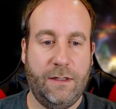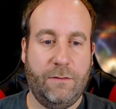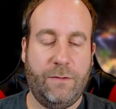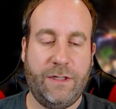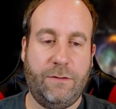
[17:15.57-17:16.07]

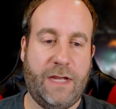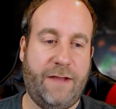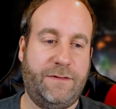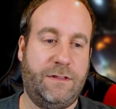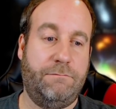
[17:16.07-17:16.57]
We do
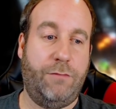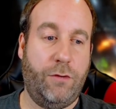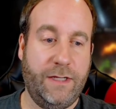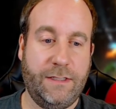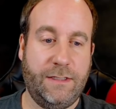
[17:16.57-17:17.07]
have some
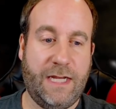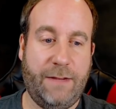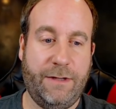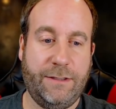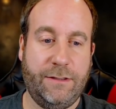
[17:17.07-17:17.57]
poison
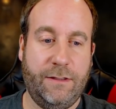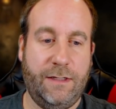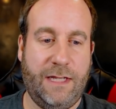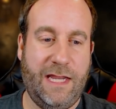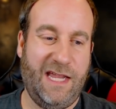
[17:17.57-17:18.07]
damage
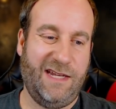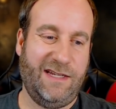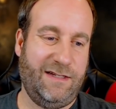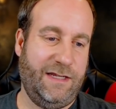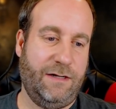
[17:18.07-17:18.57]
and
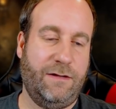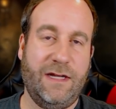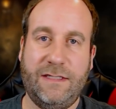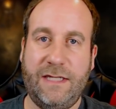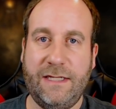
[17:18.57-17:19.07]

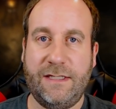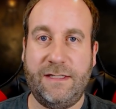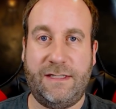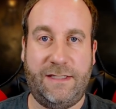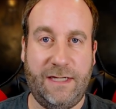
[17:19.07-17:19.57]
a
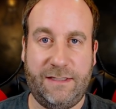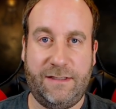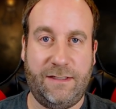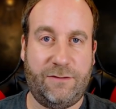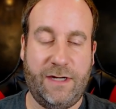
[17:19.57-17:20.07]
decent 6
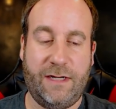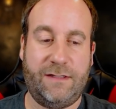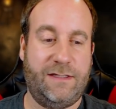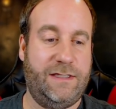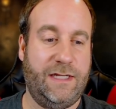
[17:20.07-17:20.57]
to strength,
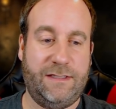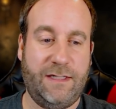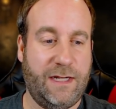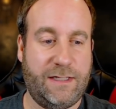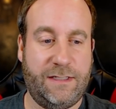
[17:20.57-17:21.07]
6 to
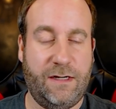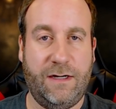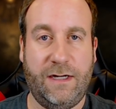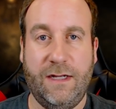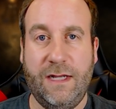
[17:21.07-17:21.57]

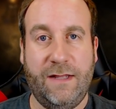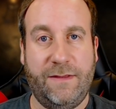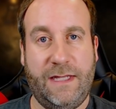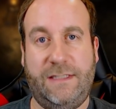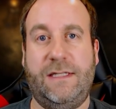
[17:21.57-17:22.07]
dexterity.
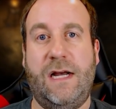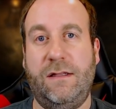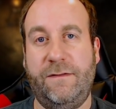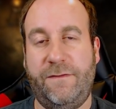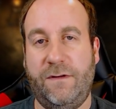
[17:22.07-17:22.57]
That's
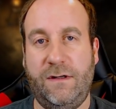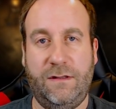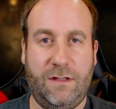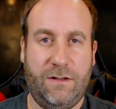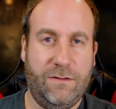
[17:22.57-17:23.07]
solid for a
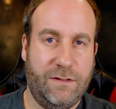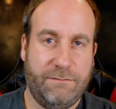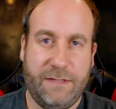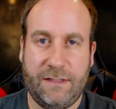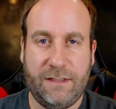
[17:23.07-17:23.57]
low to
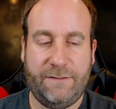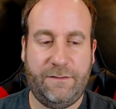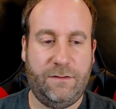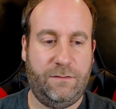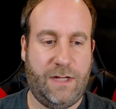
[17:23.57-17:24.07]

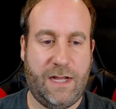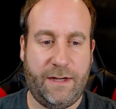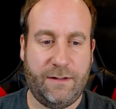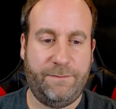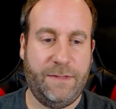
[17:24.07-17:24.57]
mid-level
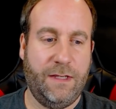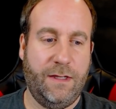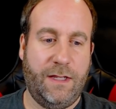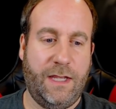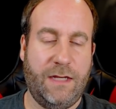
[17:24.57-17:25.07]
item.
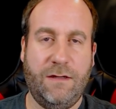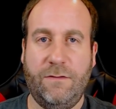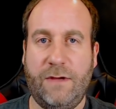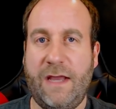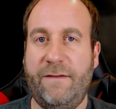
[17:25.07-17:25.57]
And you
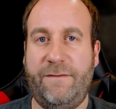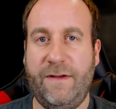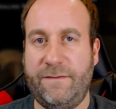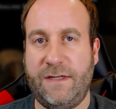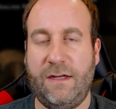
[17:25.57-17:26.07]
do have
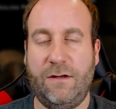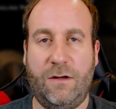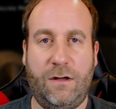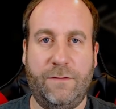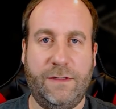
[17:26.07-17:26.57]
15
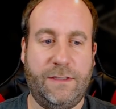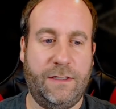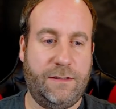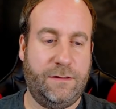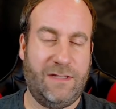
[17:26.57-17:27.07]
all
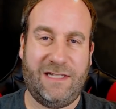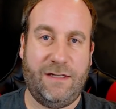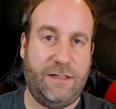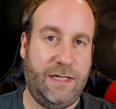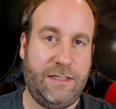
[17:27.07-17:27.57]
resist, so that's a
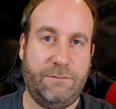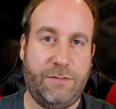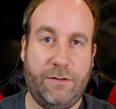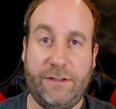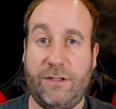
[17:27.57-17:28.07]
decent
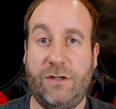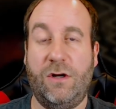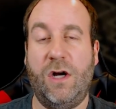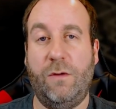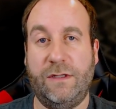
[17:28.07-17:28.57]
bonus that you're
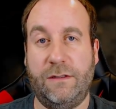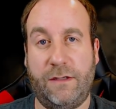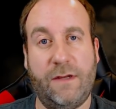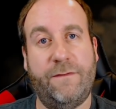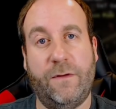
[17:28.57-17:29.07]
always
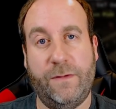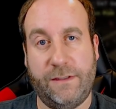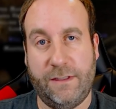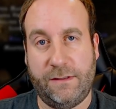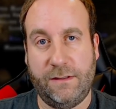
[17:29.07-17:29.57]
looking for
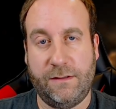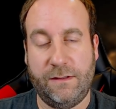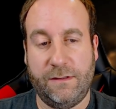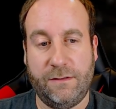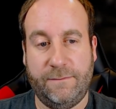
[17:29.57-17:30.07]
resistances.